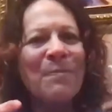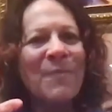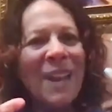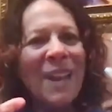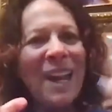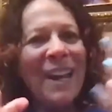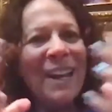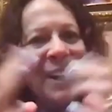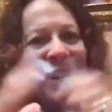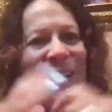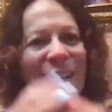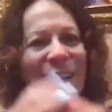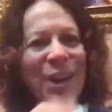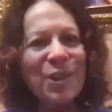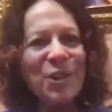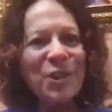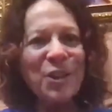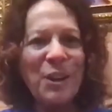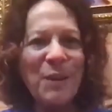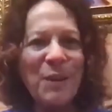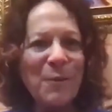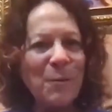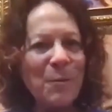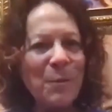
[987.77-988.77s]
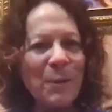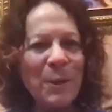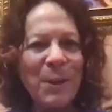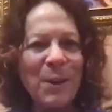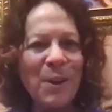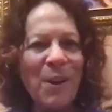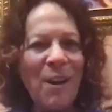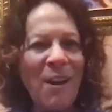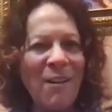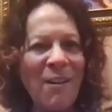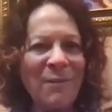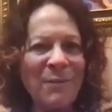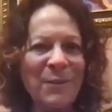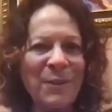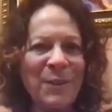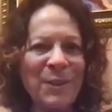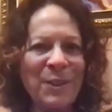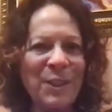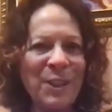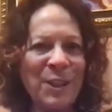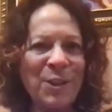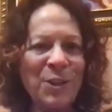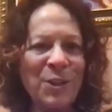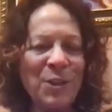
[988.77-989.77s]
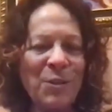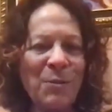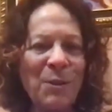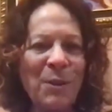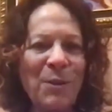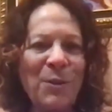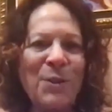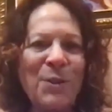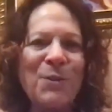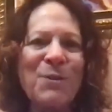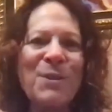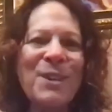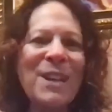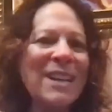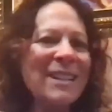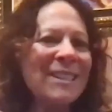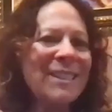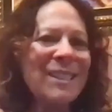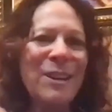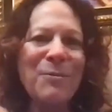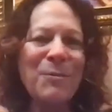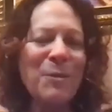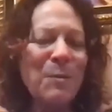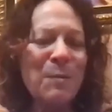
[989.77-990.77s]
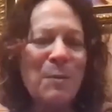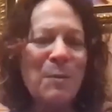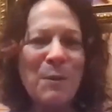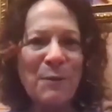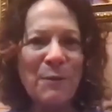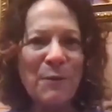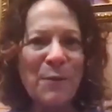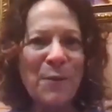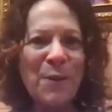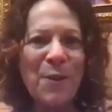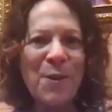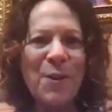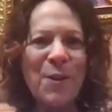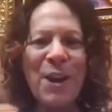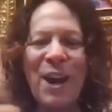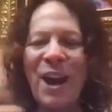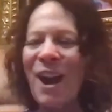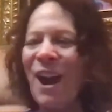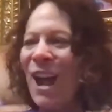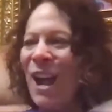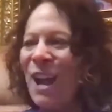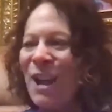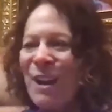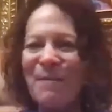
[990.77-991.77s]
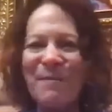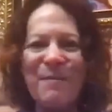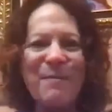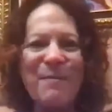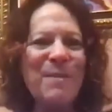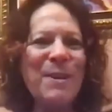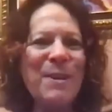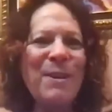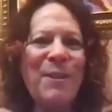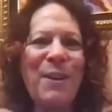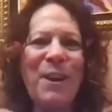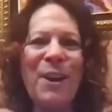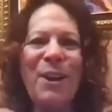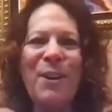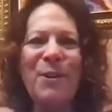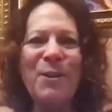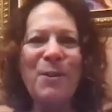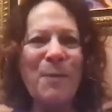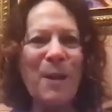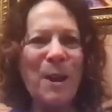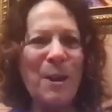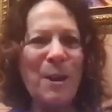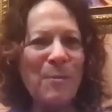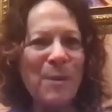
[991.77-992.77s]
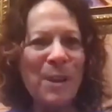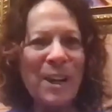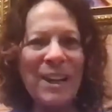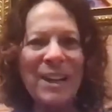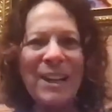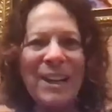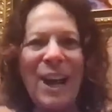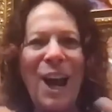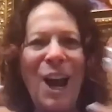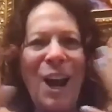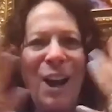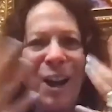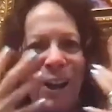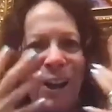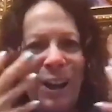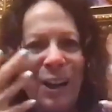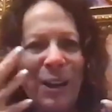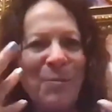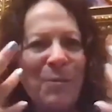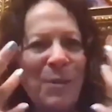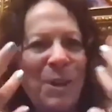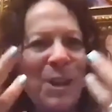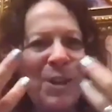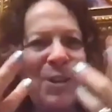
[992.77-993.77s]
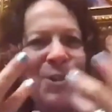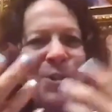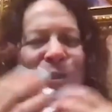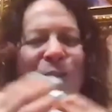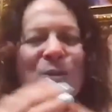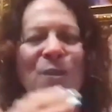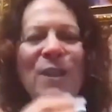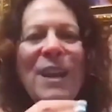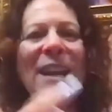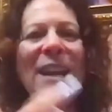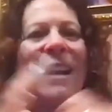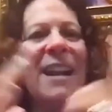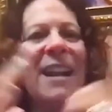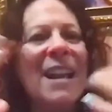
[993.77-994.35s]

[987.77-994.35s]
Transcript: We can actually have a real conversation with you. Yes, I would prefer to be there in a way we can hug and we can do that.